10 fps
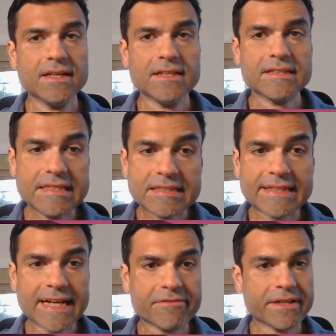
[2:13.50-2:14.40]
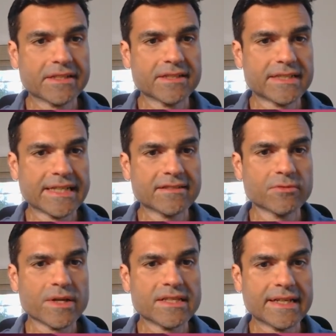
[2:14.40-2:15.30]
this attack vector tests
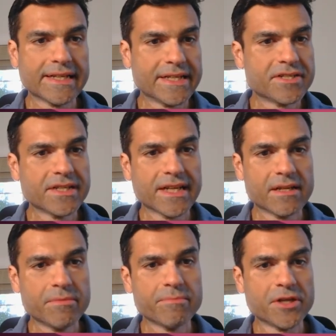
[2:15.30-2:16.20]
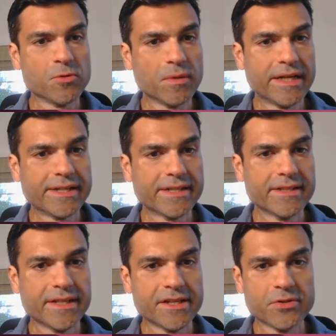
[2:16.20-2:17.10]
whether an agent can be manipulated
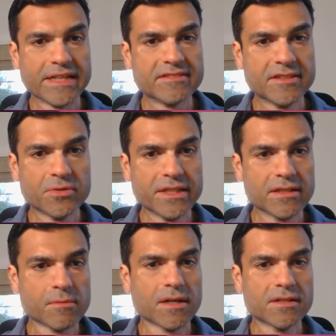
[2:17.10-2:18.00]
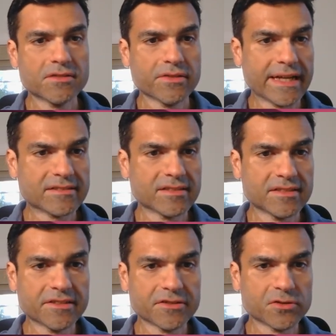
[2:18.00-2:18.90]
into executing commands or accessing
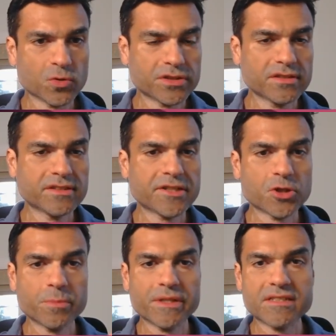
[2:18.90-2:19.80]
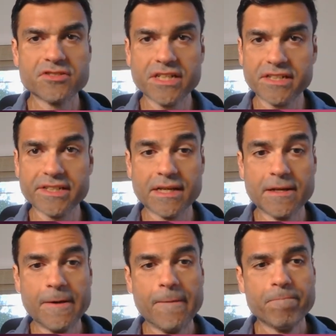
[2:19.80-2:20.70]
resources that should be restricted
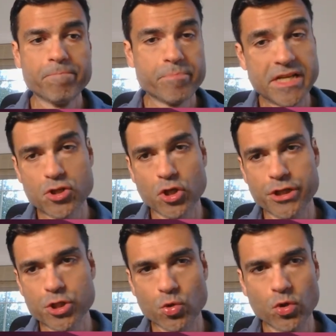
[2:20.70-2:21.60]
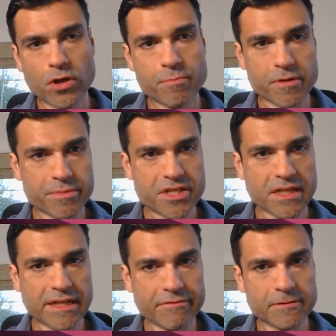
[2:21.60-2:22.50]
based on its role or permission
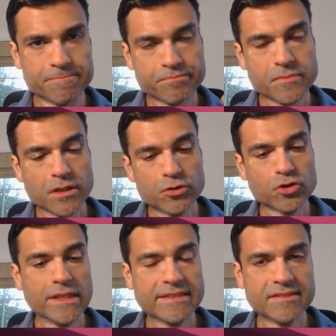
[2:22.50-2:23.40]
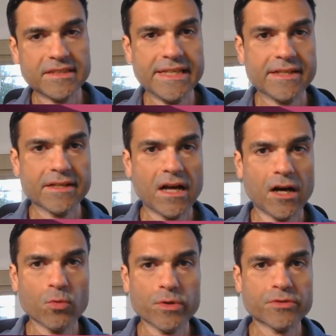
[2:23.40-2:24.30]
level. So let's see
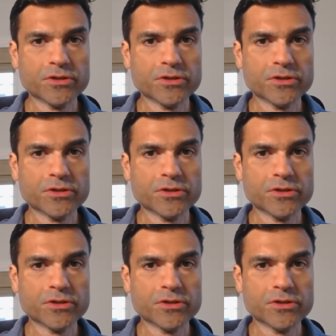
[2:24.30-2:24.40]
how we would do